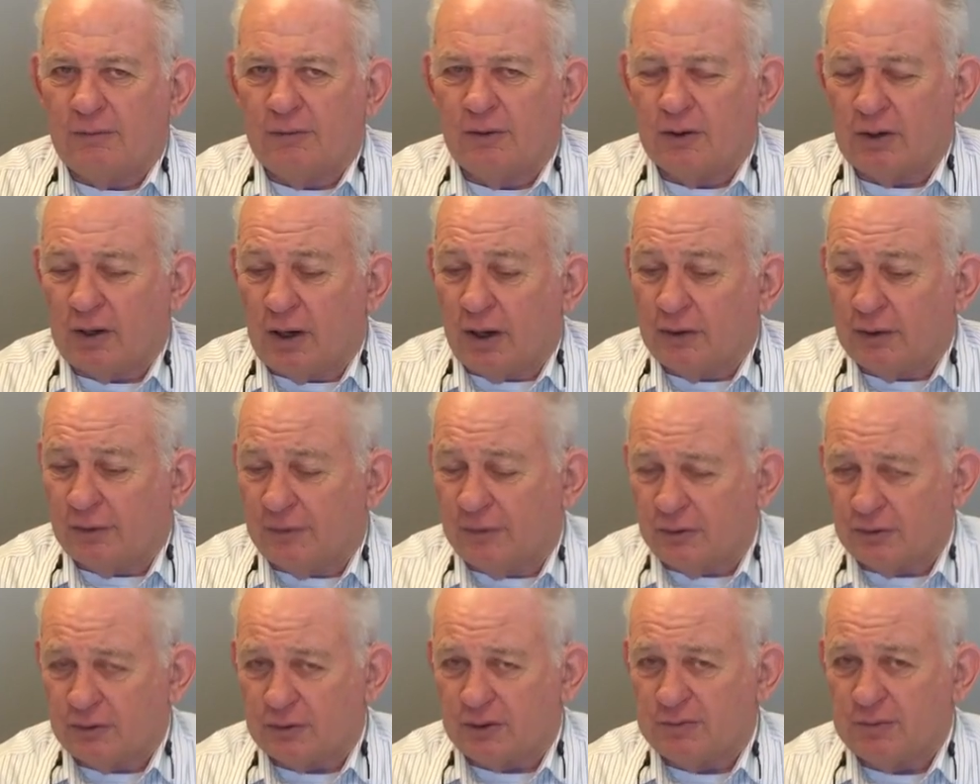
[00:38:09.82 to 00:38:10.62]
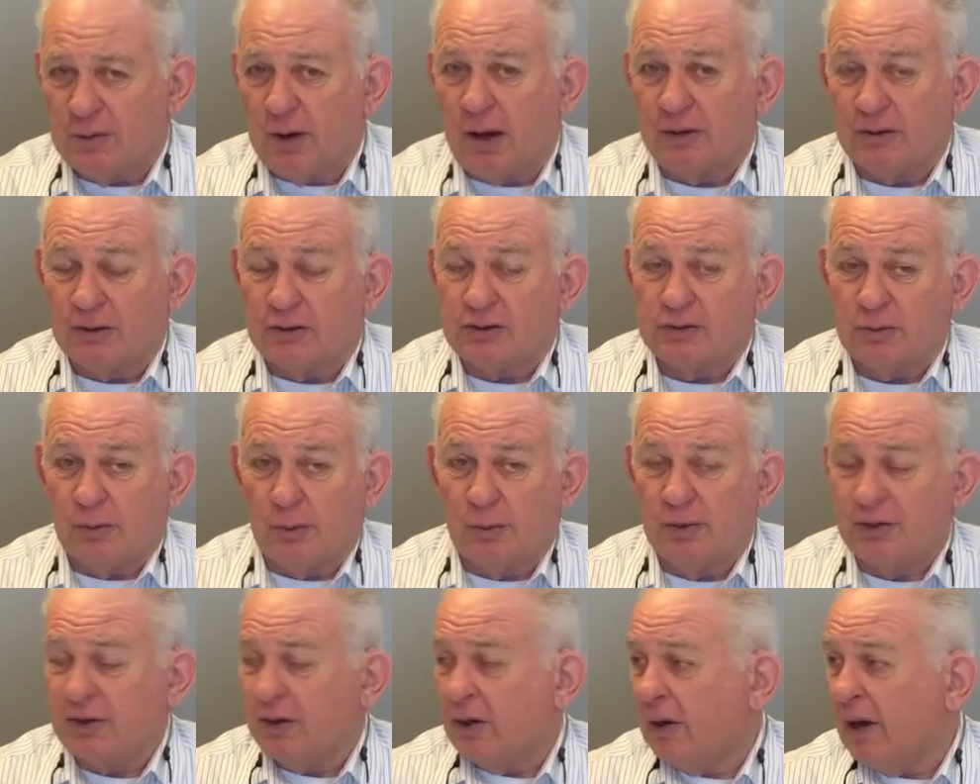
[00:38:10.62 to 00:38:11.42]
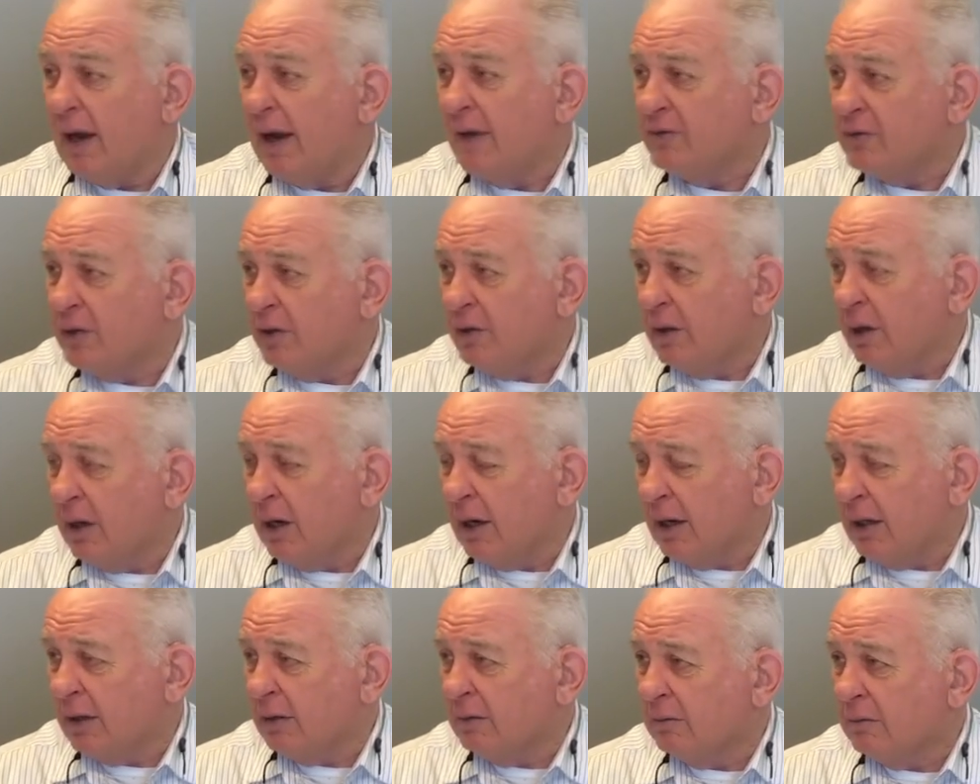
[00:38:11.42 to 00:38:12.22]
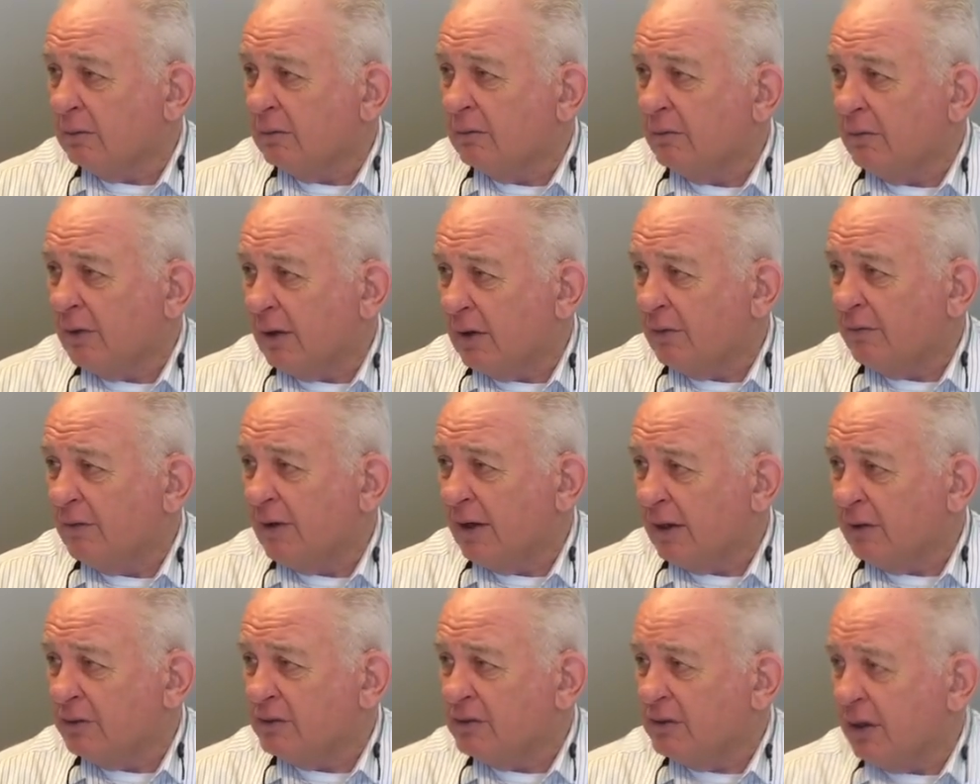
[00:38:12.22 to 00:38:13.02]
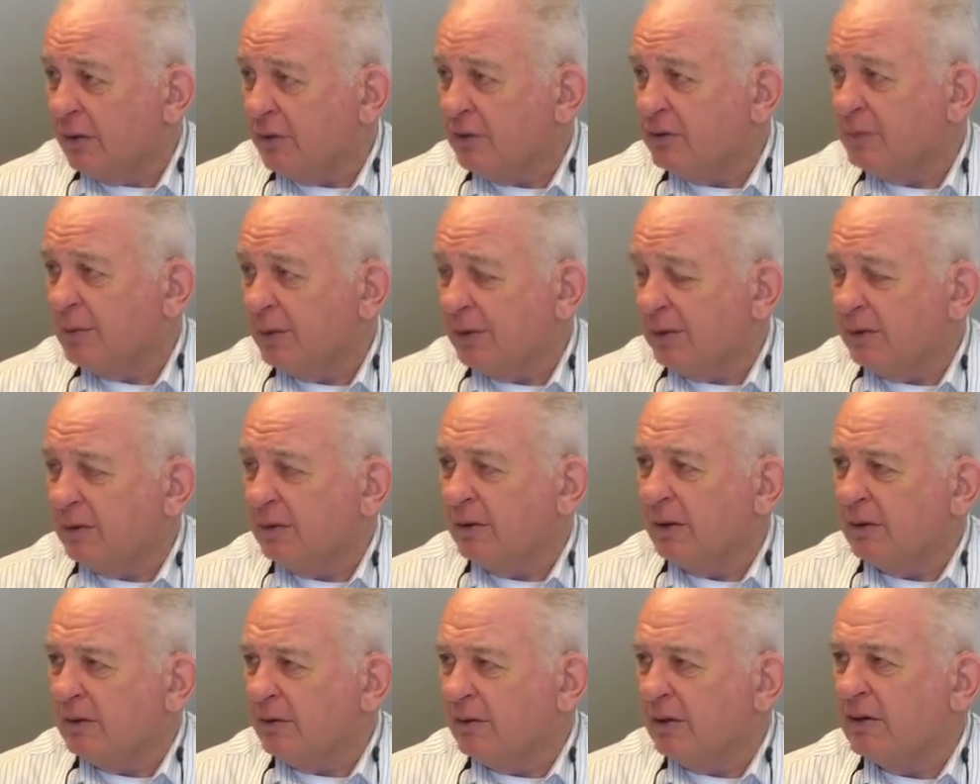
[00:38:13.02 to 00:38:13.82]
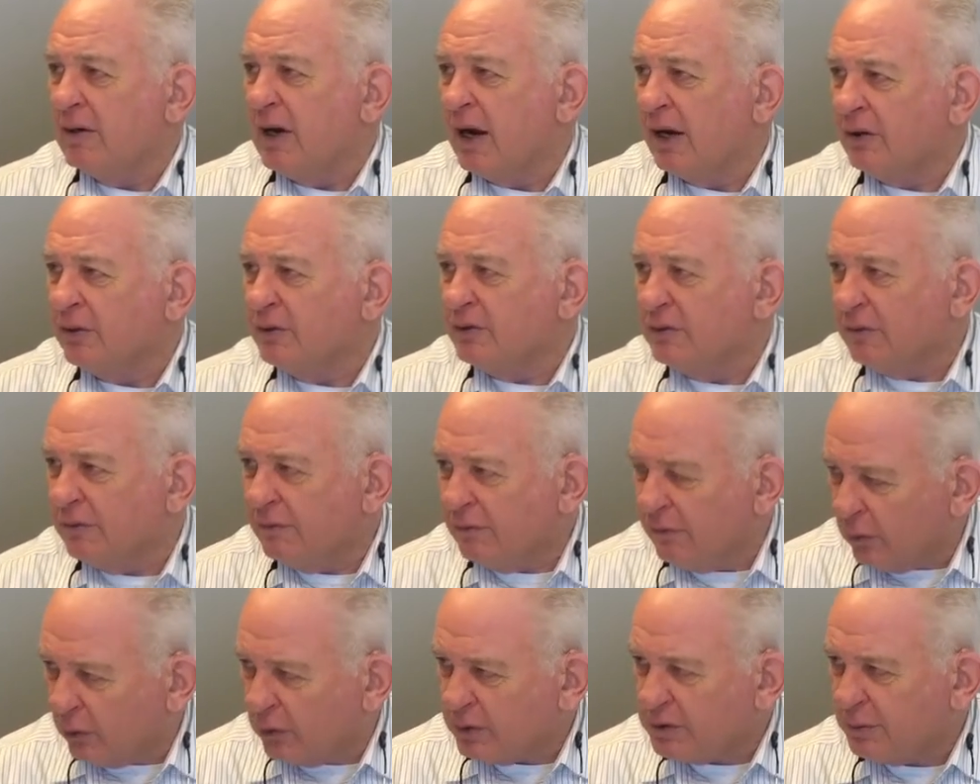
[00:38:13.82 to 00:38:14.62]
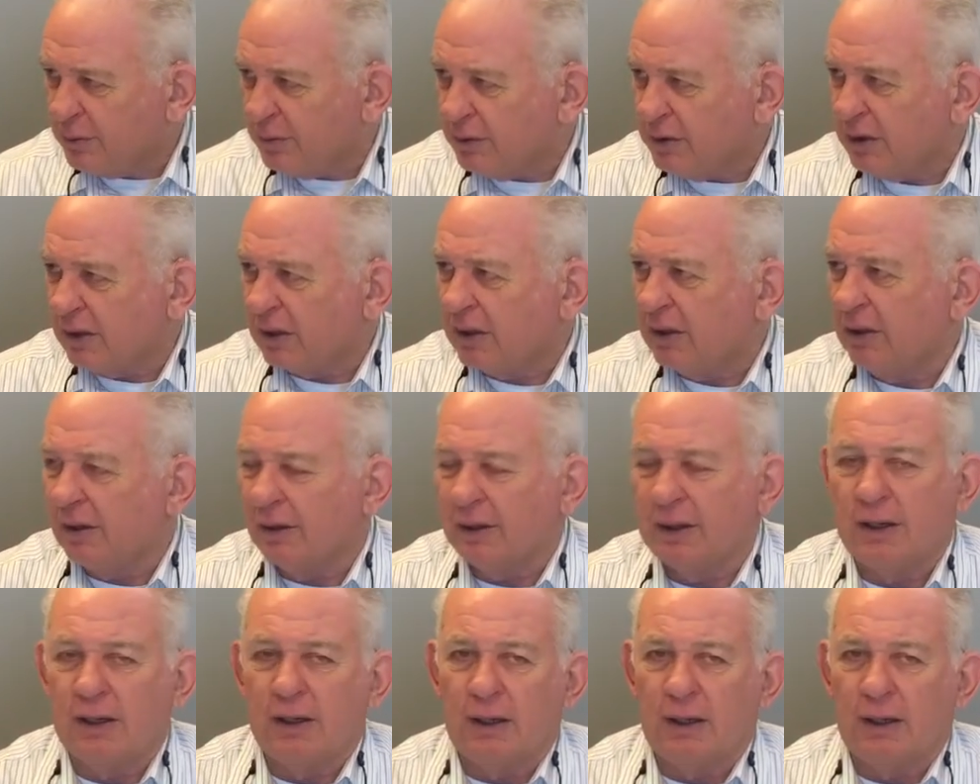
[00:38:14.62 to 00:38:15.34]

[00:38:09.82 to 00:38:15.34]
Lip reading: For other first responders will put their lives on the line, firefighters and others, but they're not using force particularly.